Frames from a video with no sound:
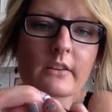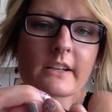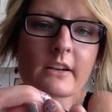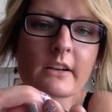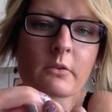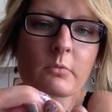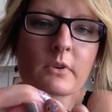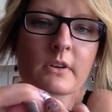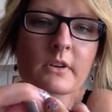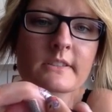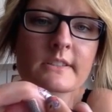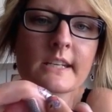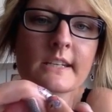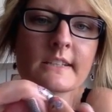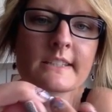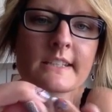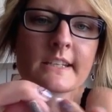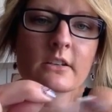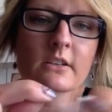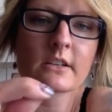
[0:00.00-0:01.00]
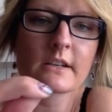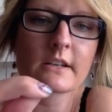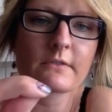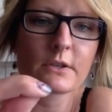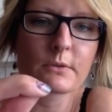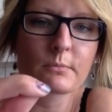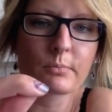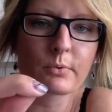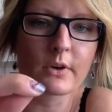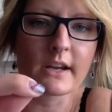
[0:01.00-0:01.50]
Now it works easier if
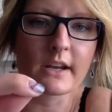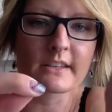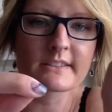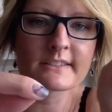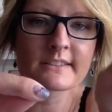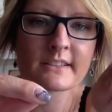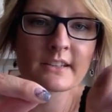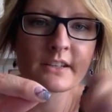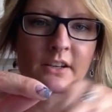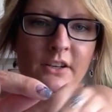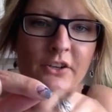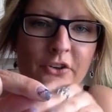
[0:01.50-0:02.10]
you press